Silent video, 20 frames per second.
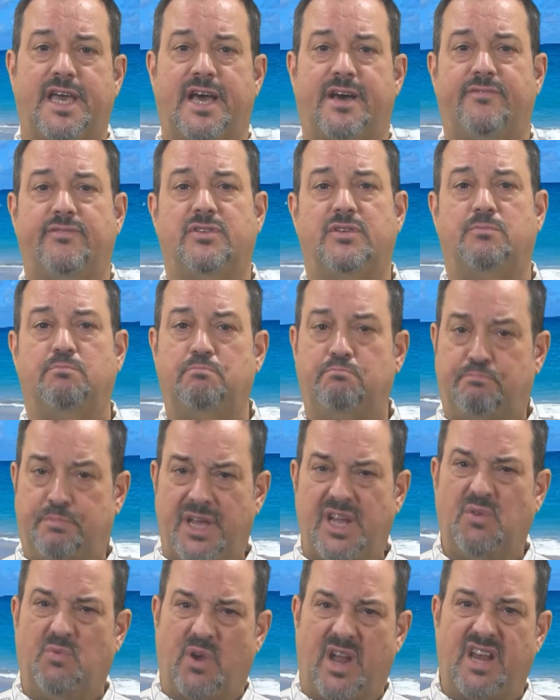have the
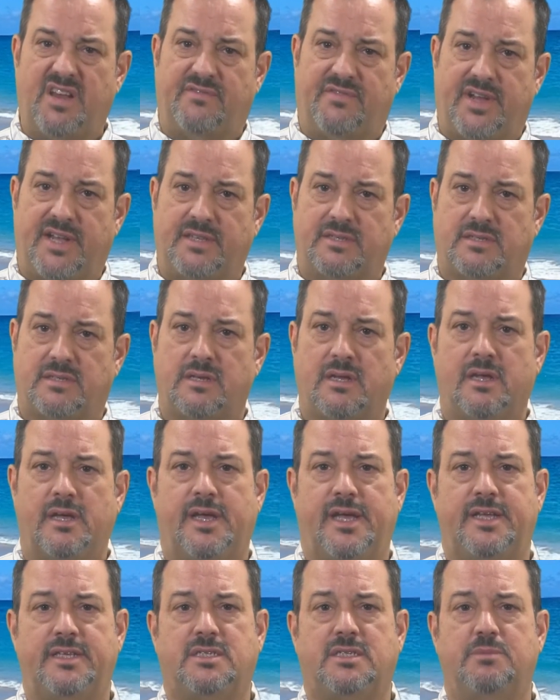big rain events,
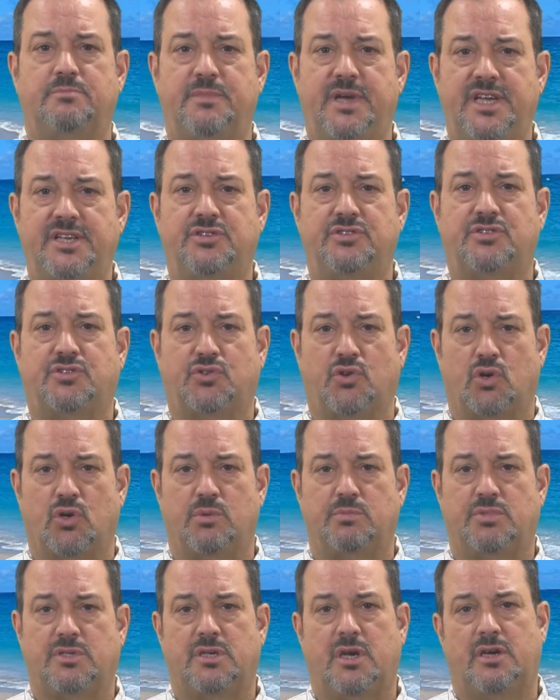and some major
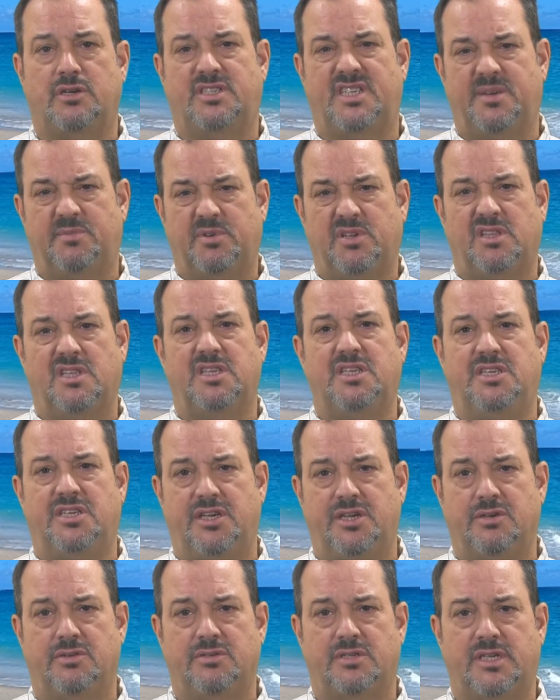storms are typically
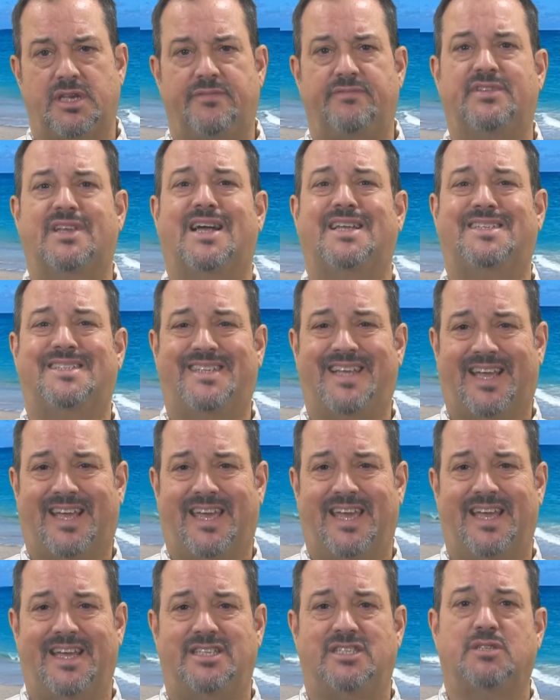years, if not
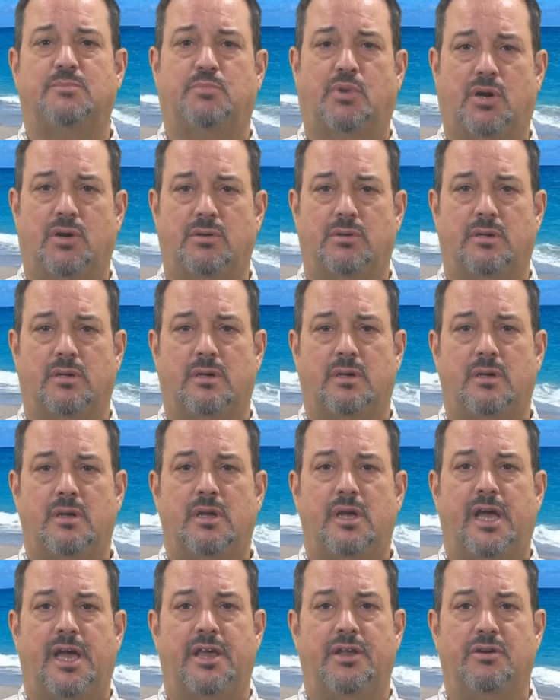decades, apart.
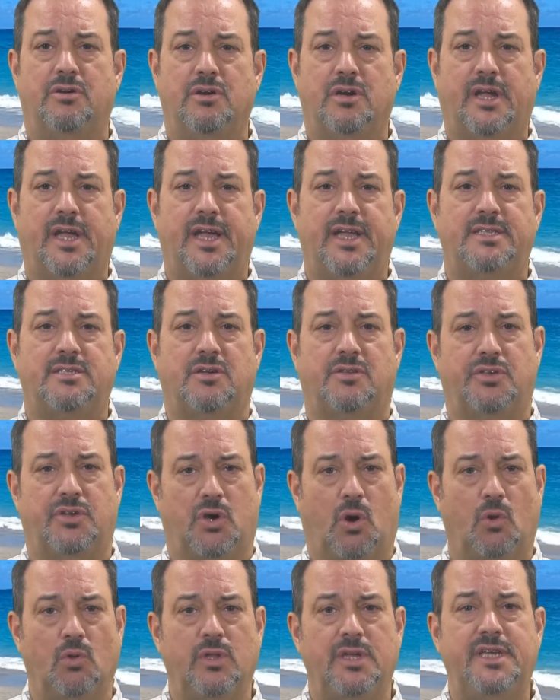And hurricanes are the
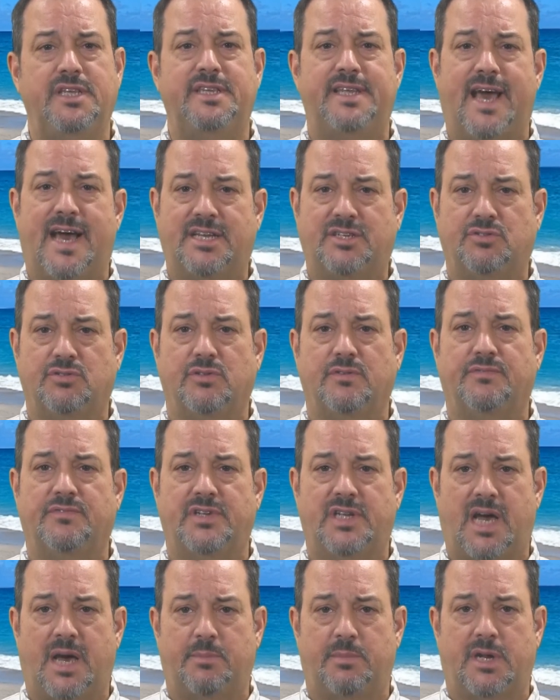only natural
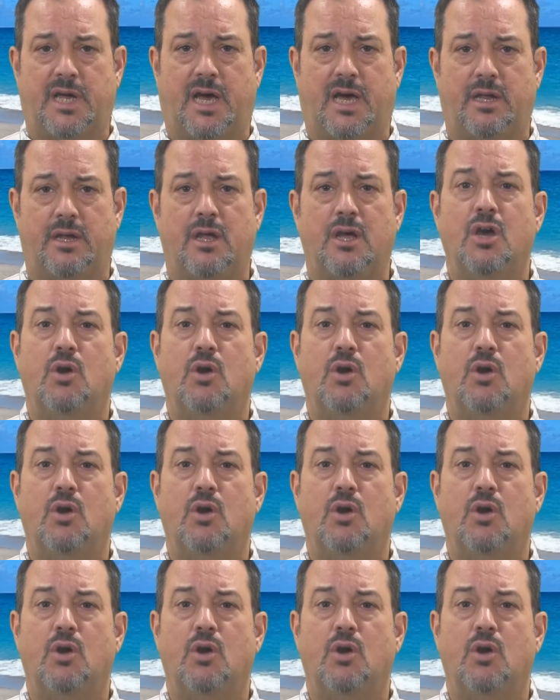phenomenon